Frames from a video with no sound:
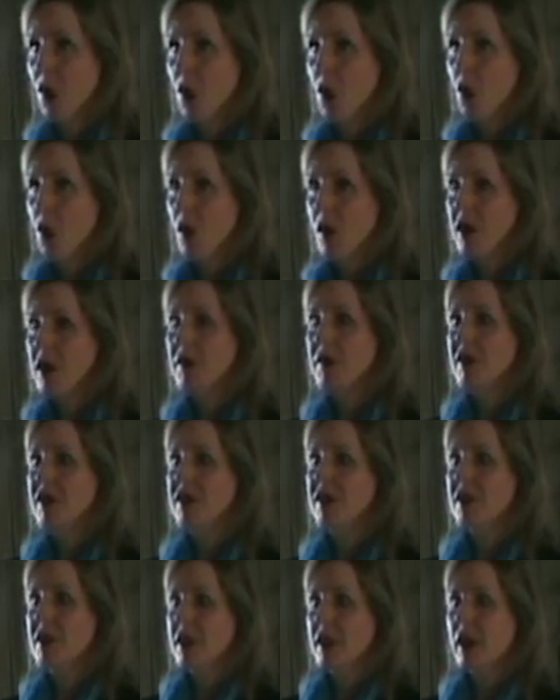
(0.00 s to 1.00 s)
One of the
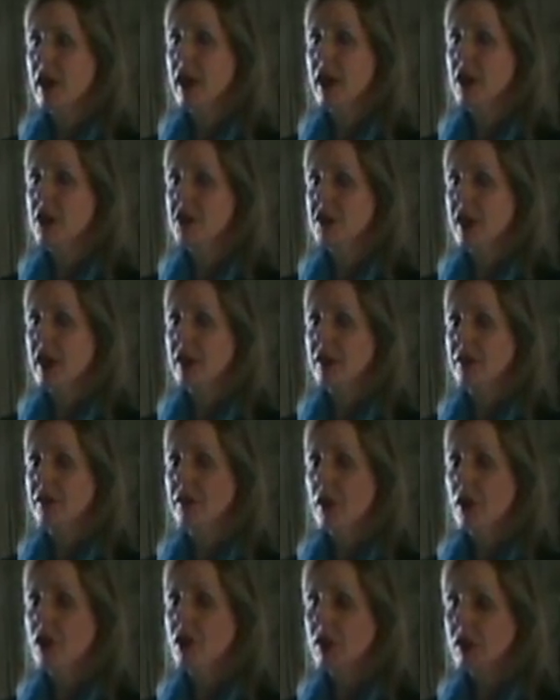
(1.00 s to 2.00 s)
visits to the cottage last
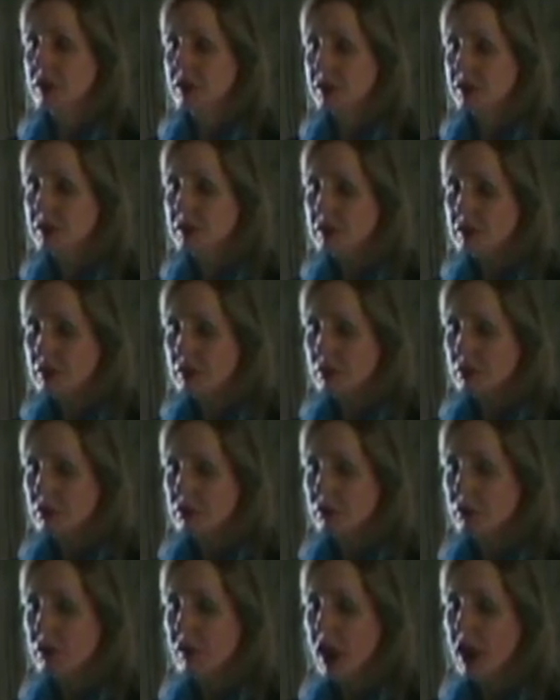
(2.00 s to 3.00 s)
fall,
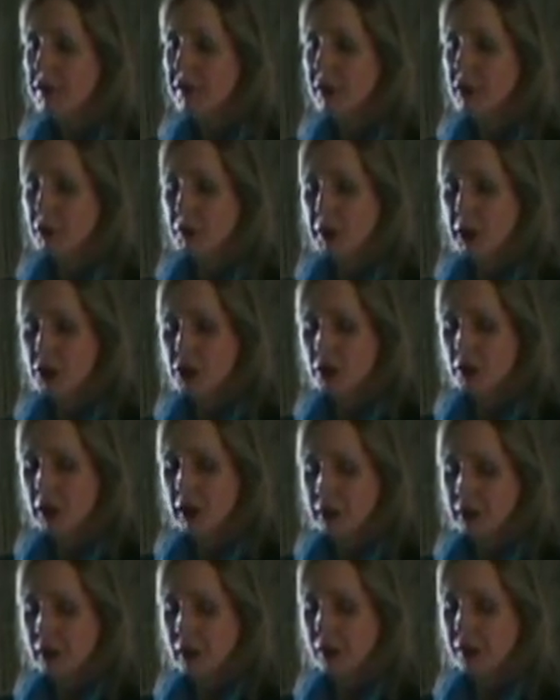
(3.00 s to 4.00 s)
I found a picture of
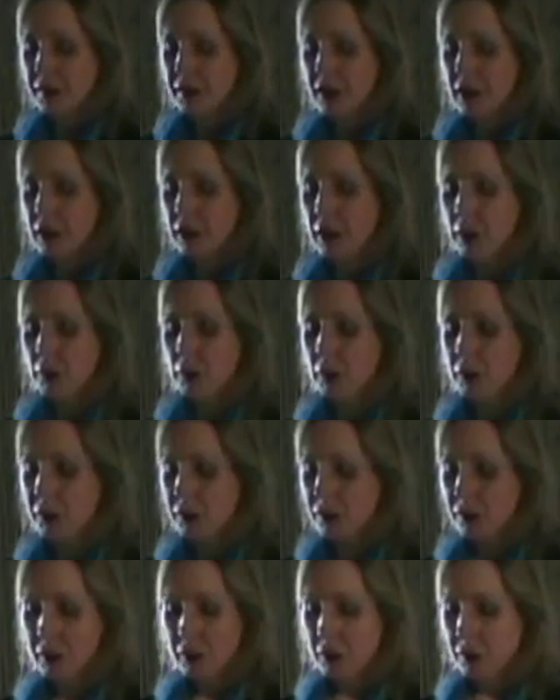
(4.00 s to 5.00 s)
myself there that
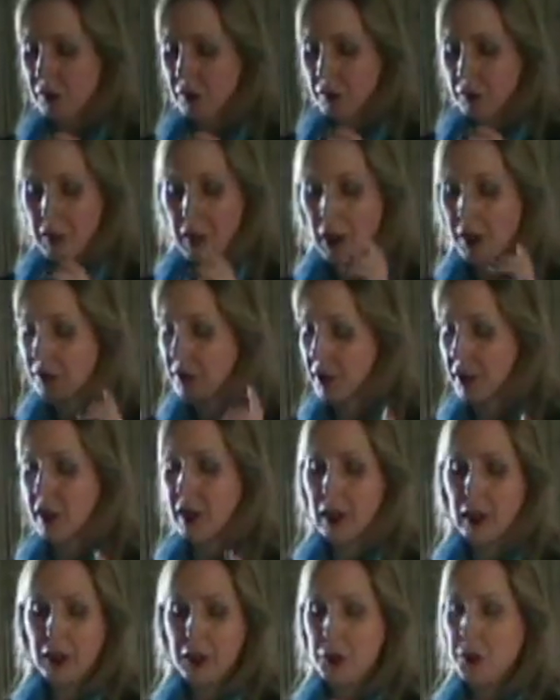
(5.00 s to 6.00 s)
was never the
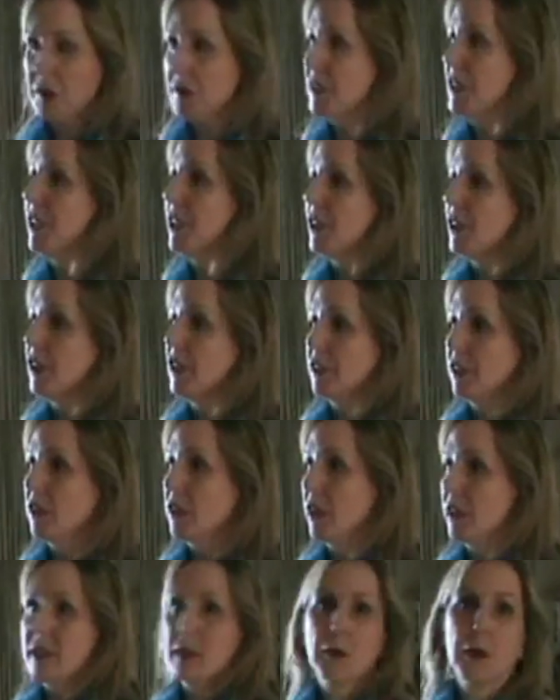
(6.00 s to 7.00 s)
cottage was here, and it looked
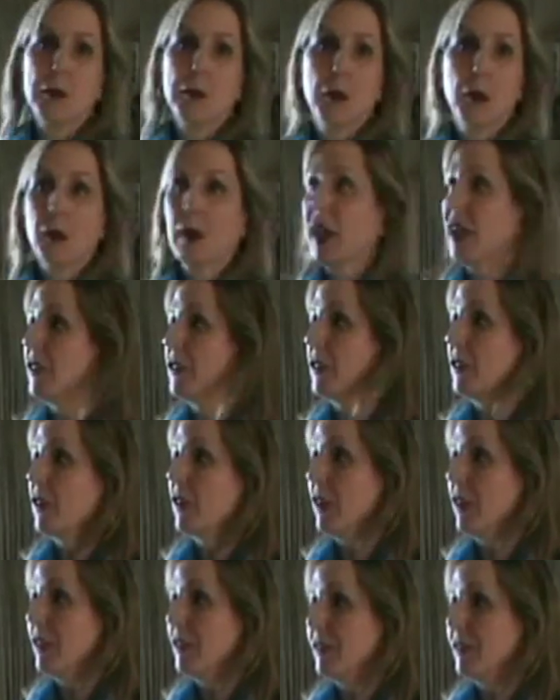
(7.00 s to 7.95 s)
like someone had poured acid on it.